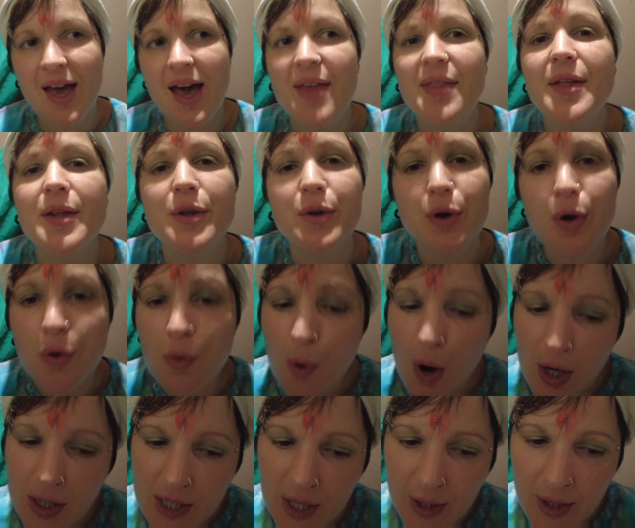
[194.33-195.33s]
And then you go
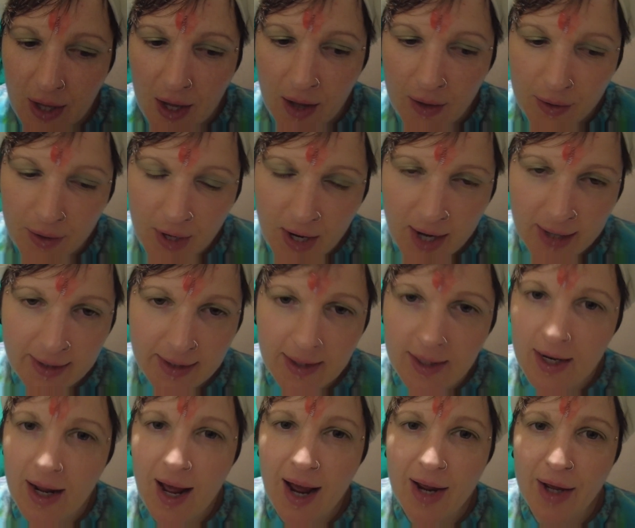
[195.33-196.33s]
walk down the other
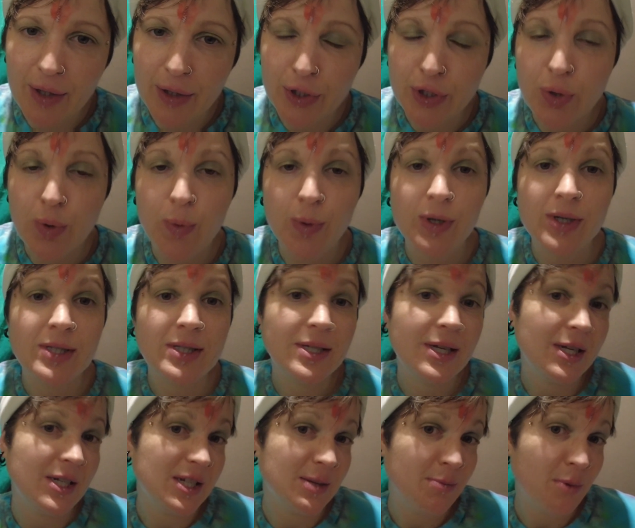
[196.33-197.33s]
candlelit aisle towards
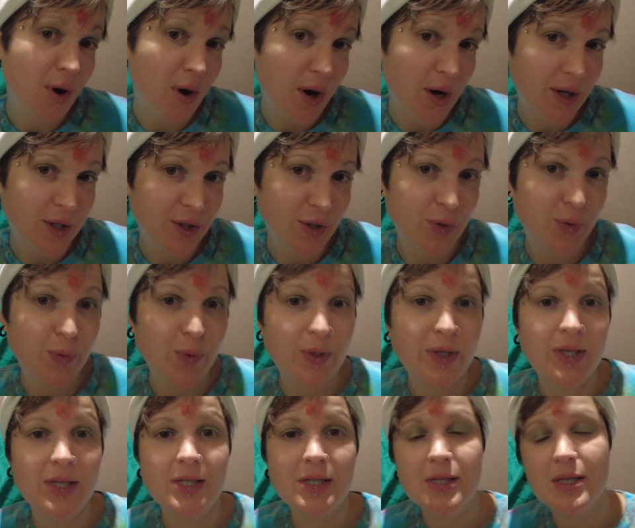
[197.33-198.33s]
Giti Gond, who
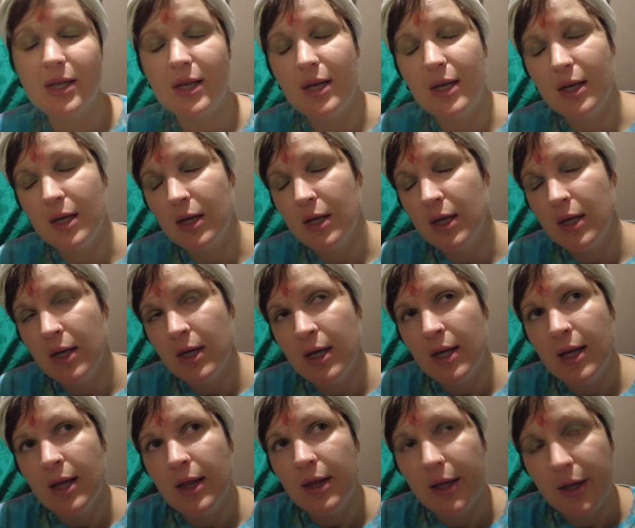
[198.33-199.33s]
is
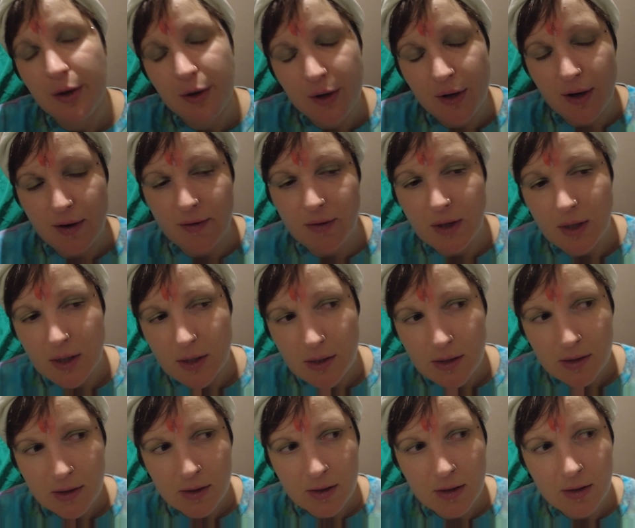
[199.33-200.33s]
the leader of
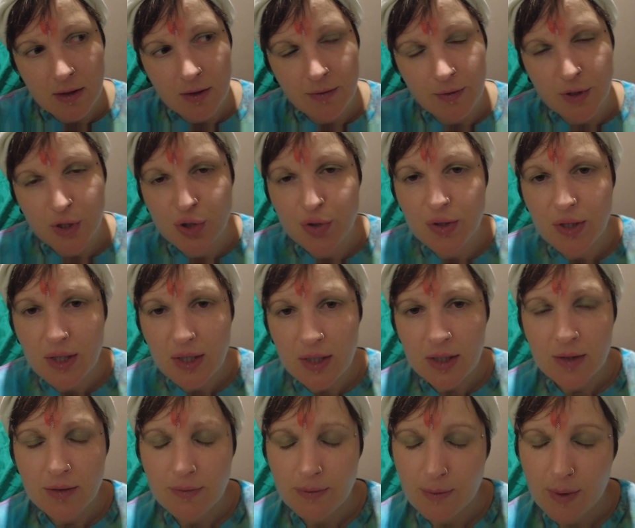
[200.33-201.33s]
this retreat
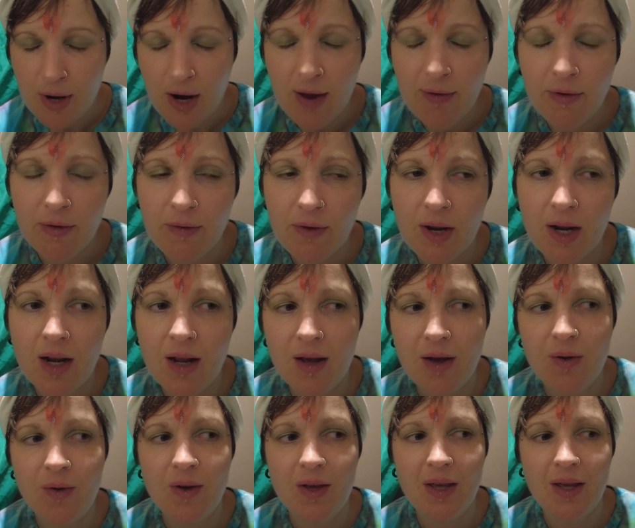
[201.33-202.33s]
we're having right
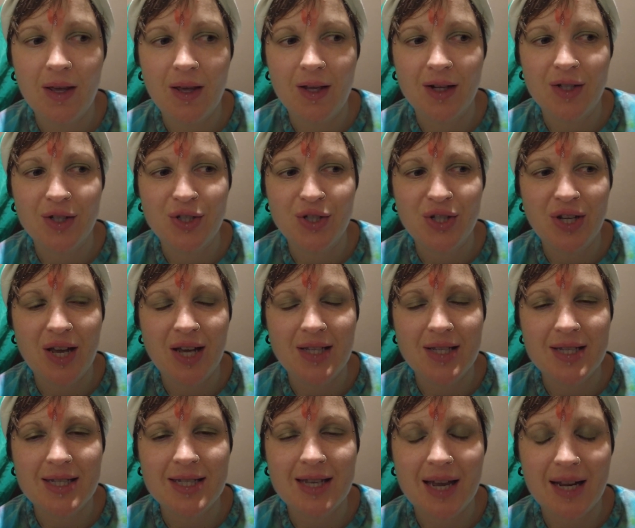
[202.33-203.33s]
now, and she has
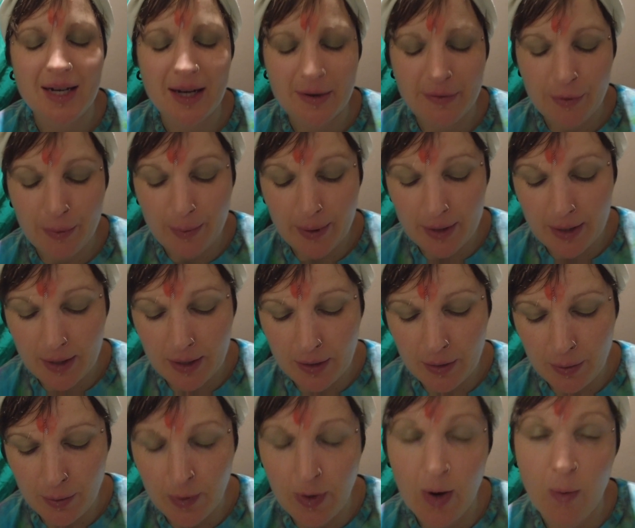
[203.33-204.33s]
assigned everybody
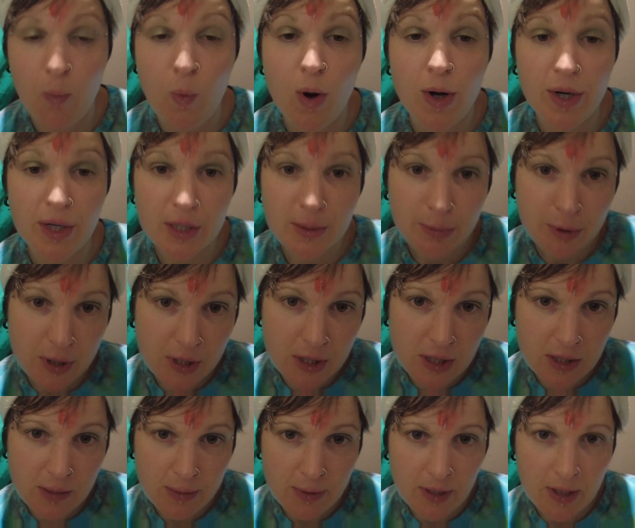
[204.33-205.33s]
who wanted to
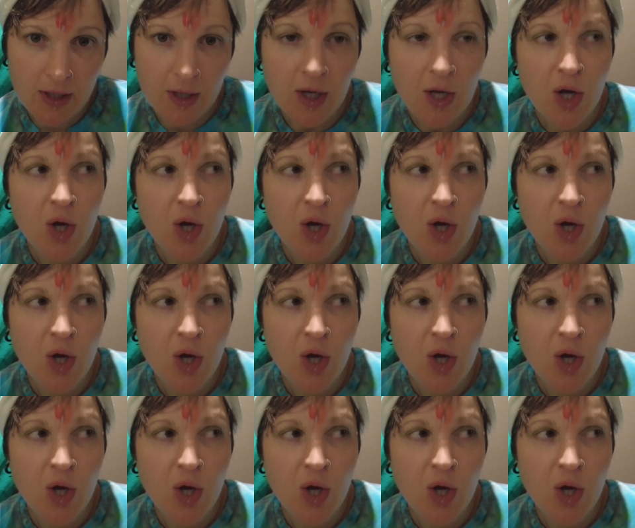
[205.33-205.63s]
participate